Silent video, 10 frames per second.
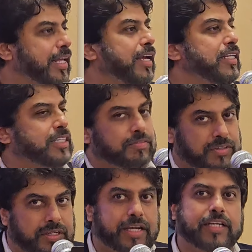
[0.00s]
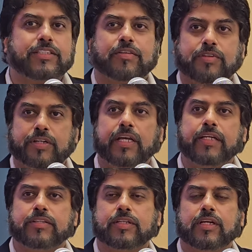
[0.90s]
days after days after
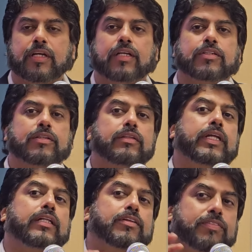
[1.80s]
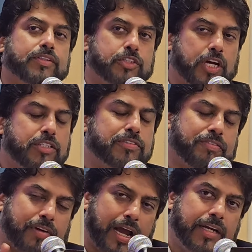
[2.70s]
days. Then the judge
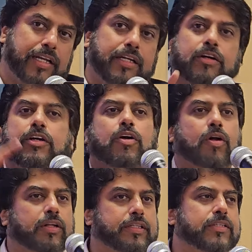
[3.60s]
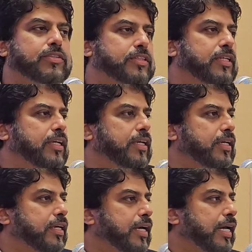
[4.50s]
finally heard all of this,
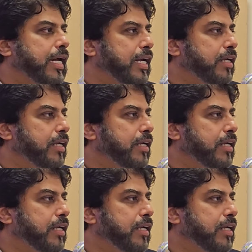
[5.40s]
and